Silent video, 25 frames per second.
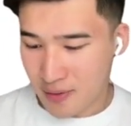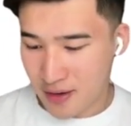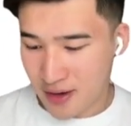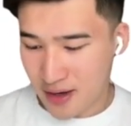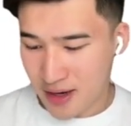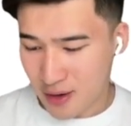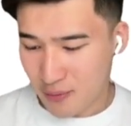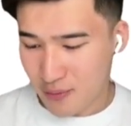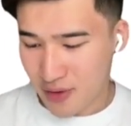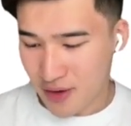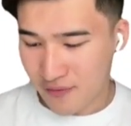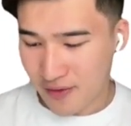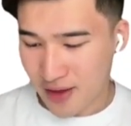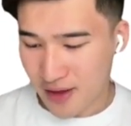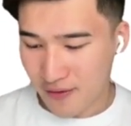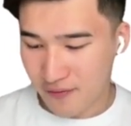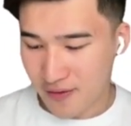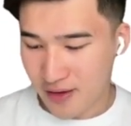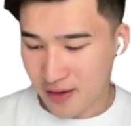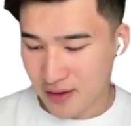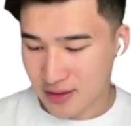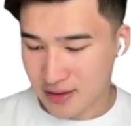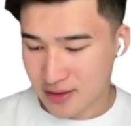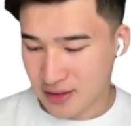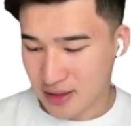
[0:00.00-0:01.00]
But now we have
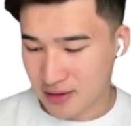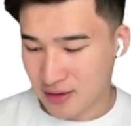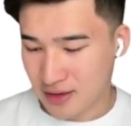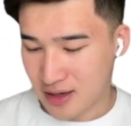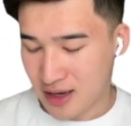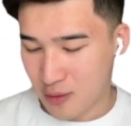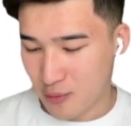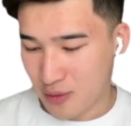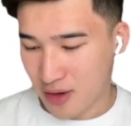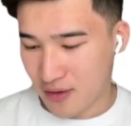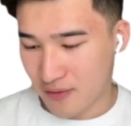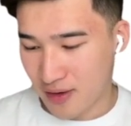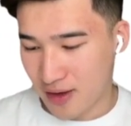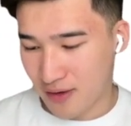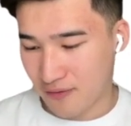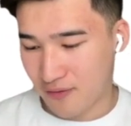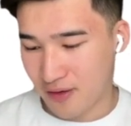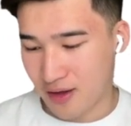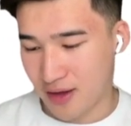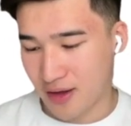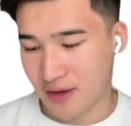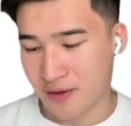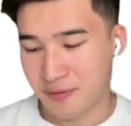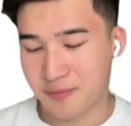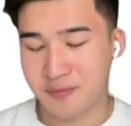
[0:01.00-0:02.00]
fx, and now we have
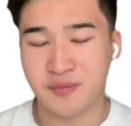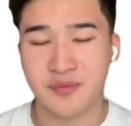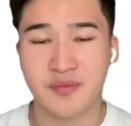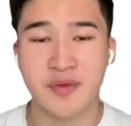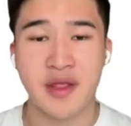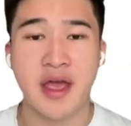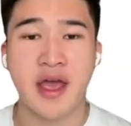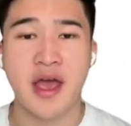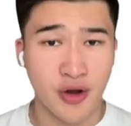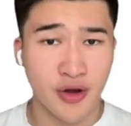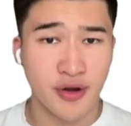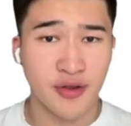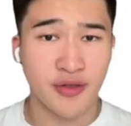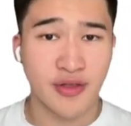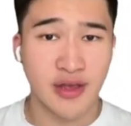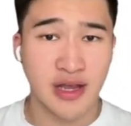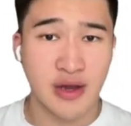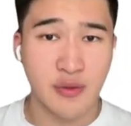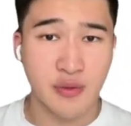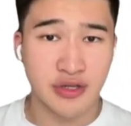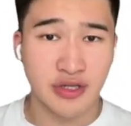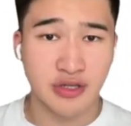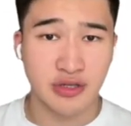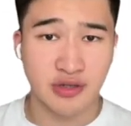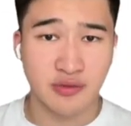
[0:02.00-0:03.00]
fa. Where do you
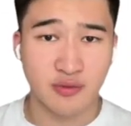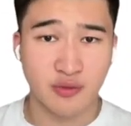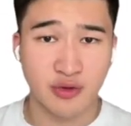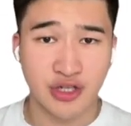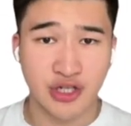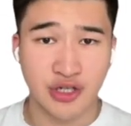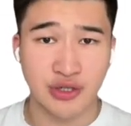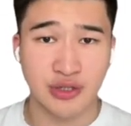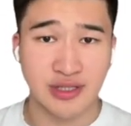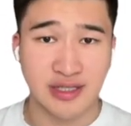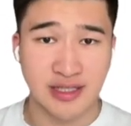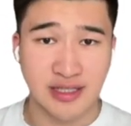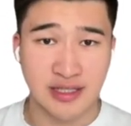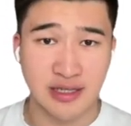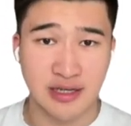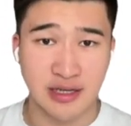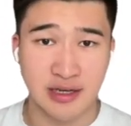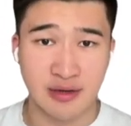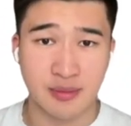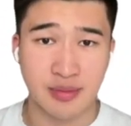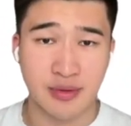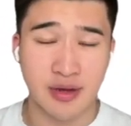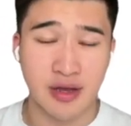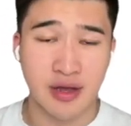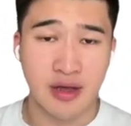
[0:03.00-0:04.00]
think we should
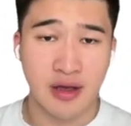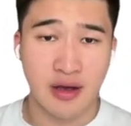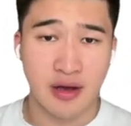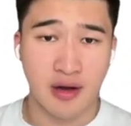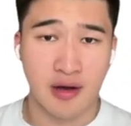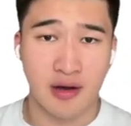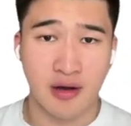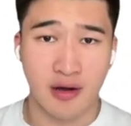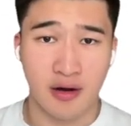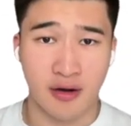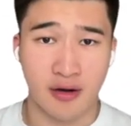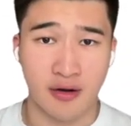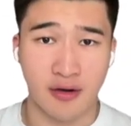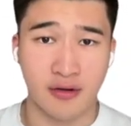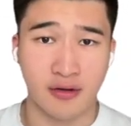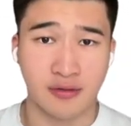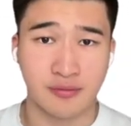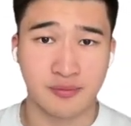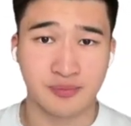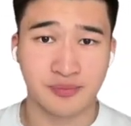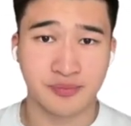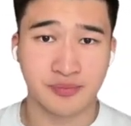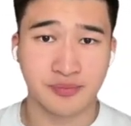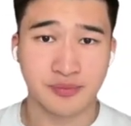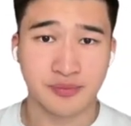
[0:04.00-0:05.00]
sub
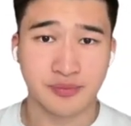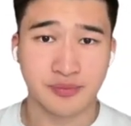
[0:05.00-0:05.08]
our